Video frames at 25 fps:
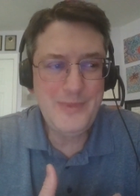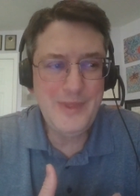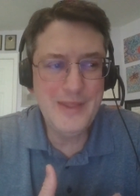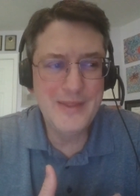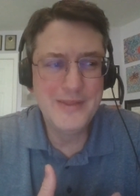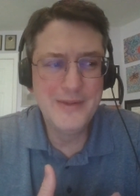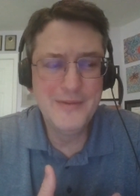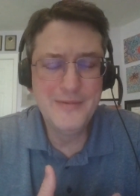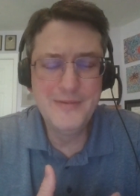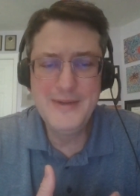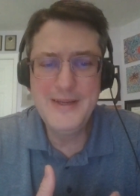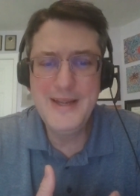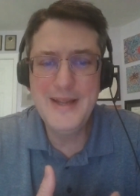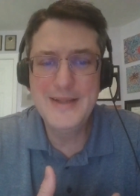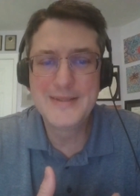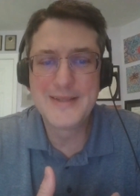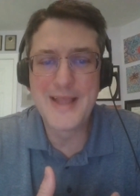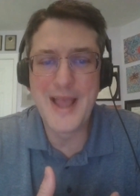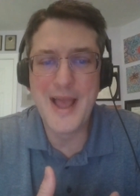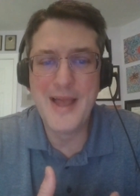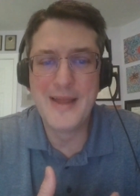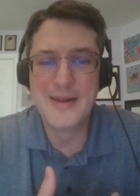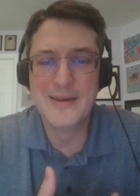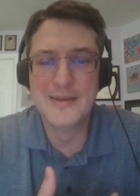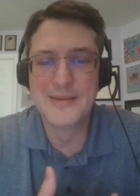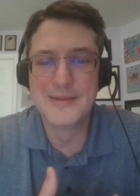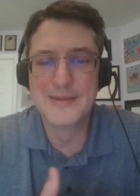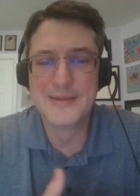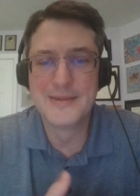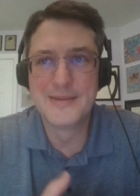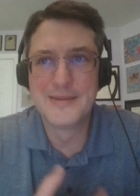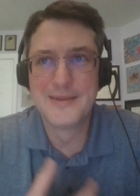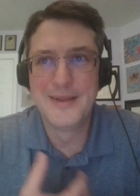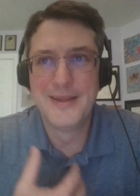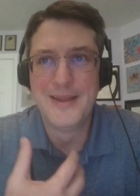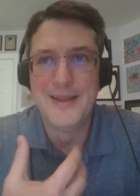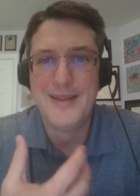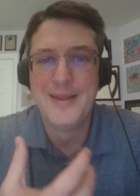the V A's
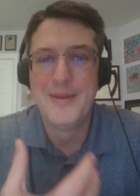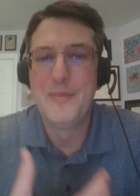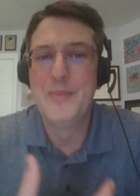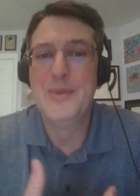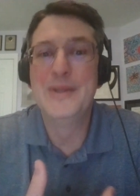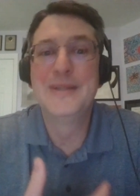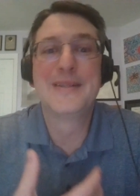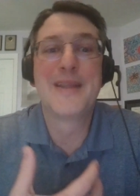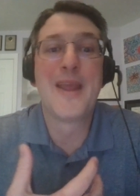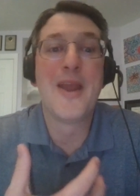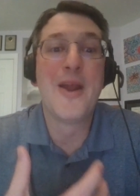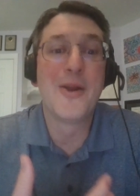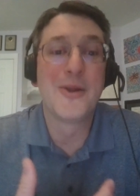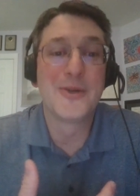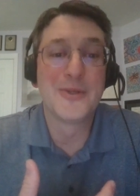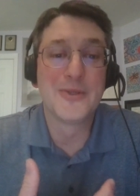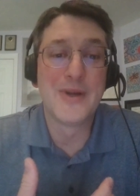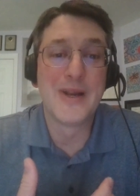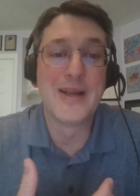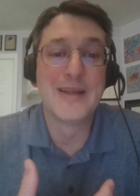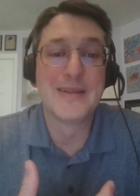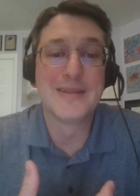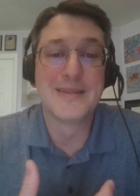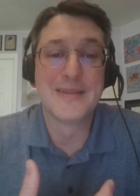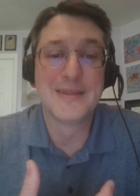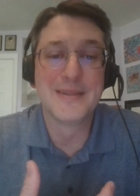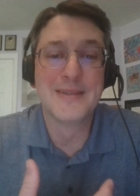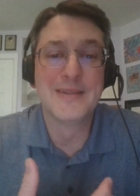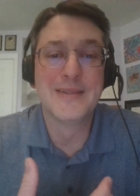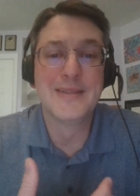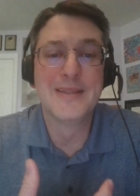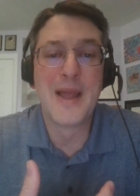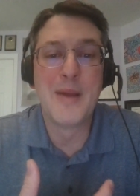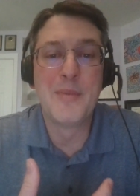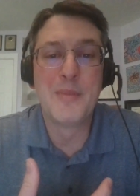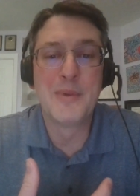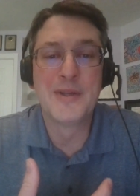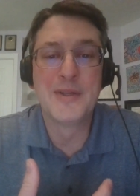guidance mischaracterizes
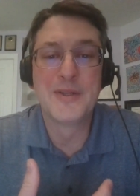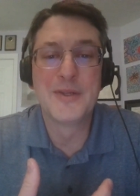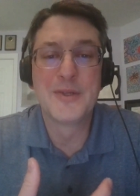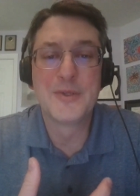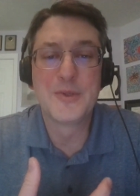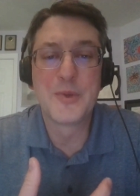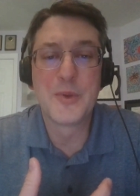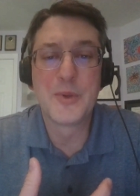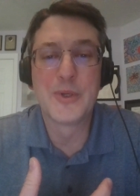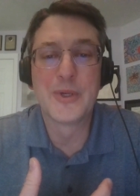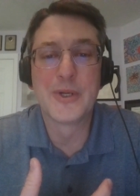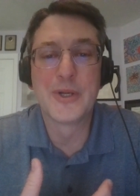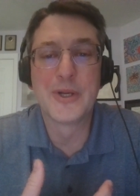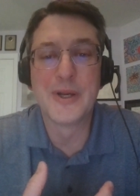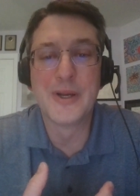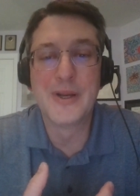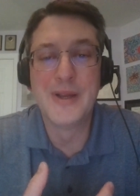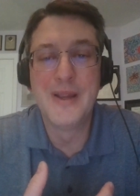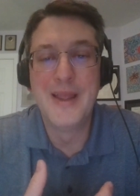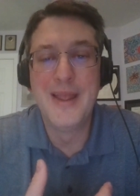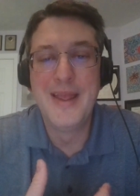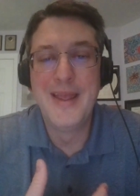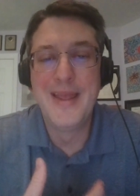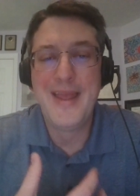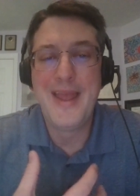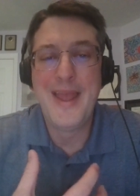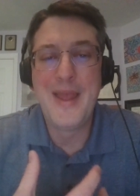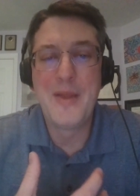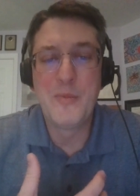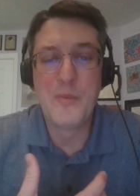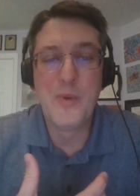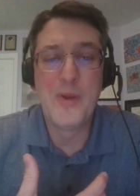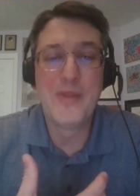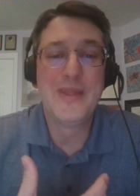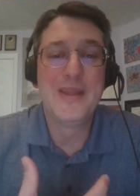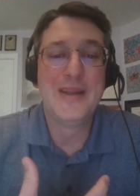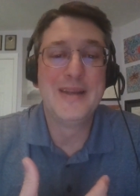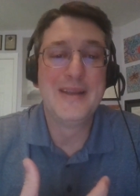insomnia disorder and
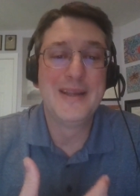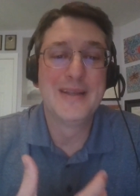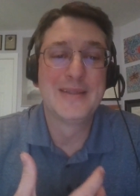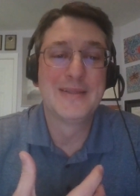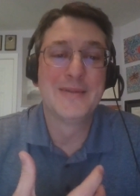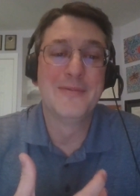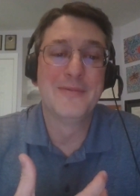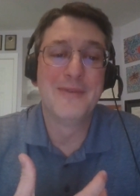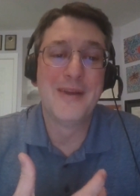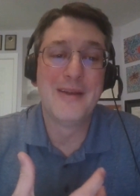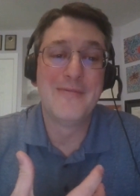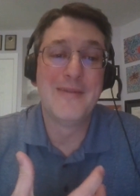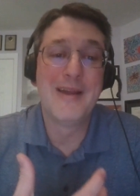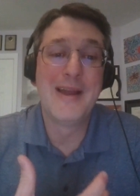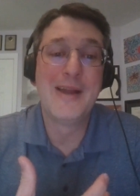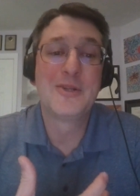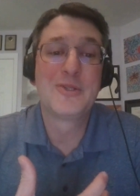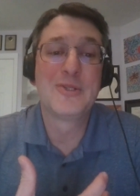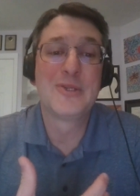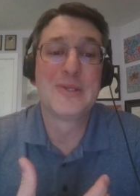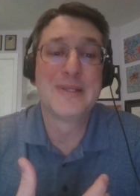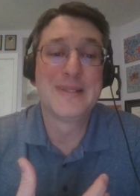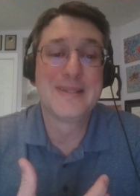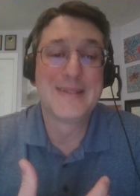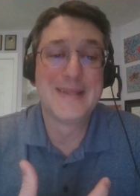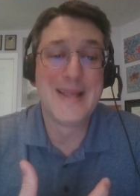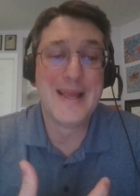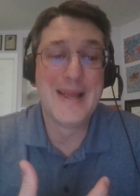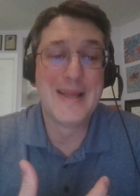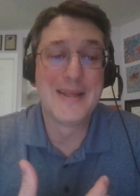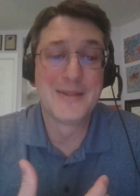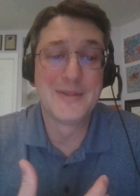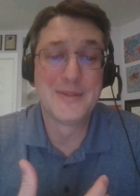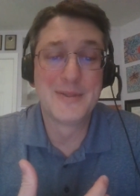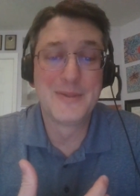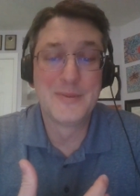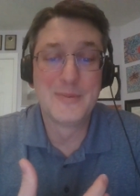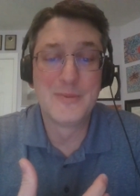what the D S M five actually
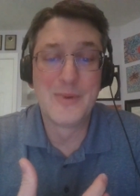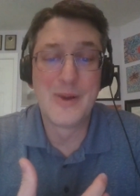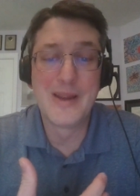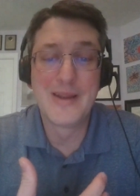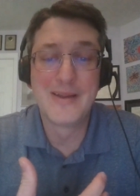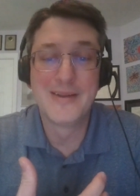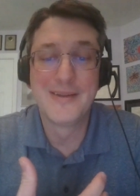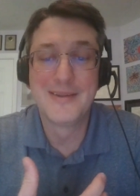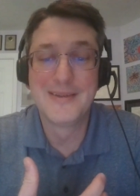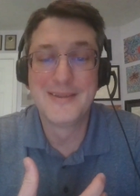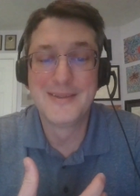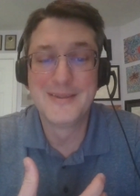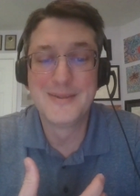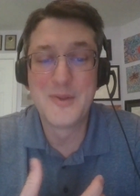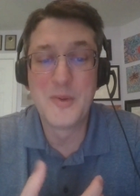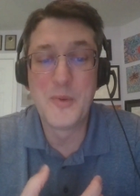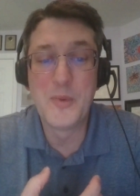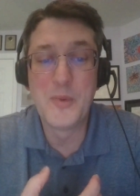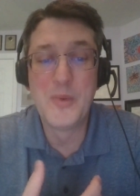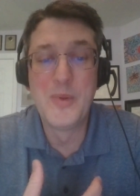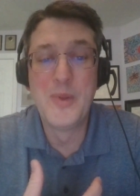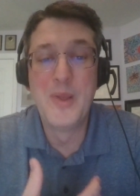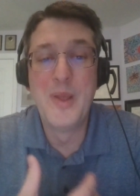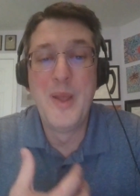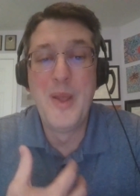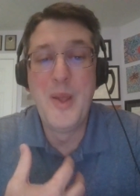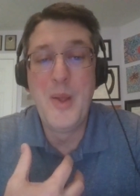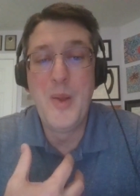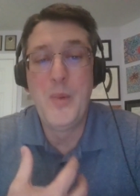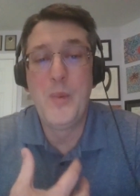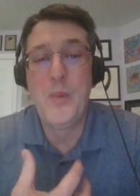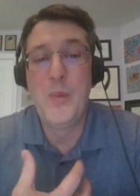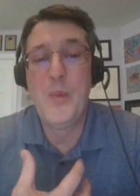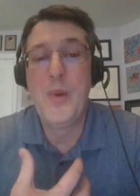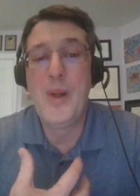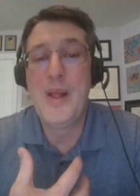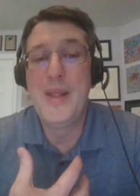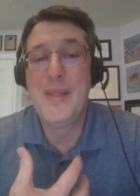says, right? So
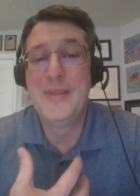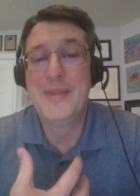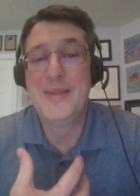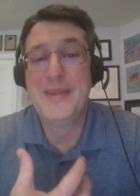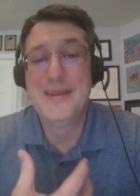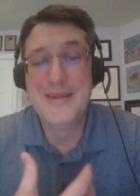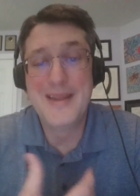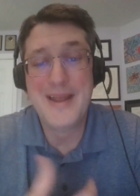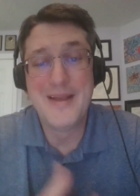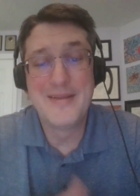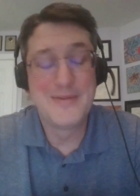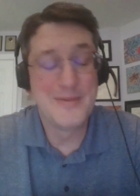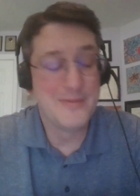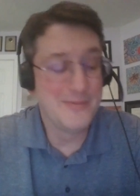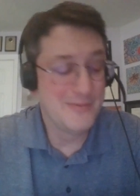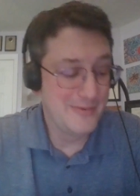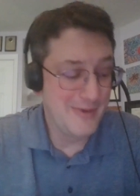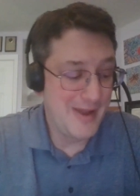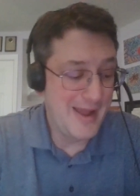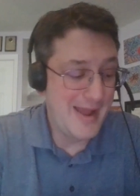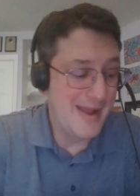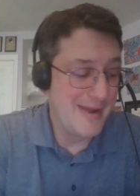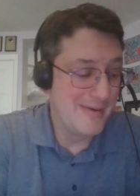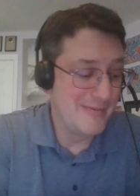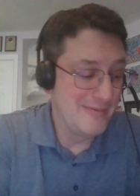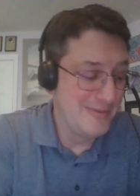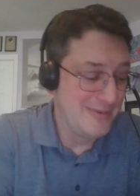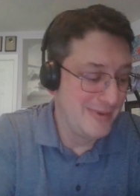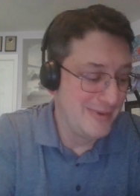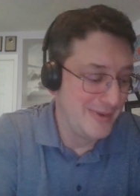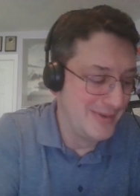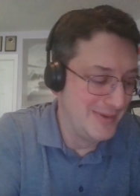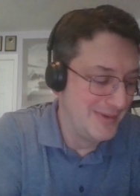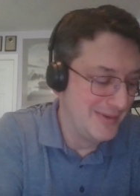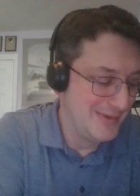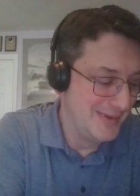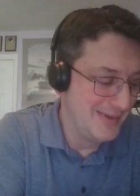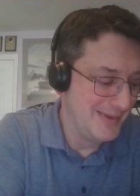what the D S M
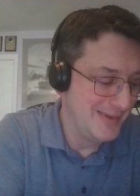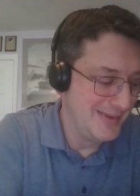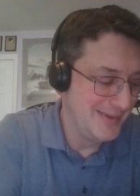five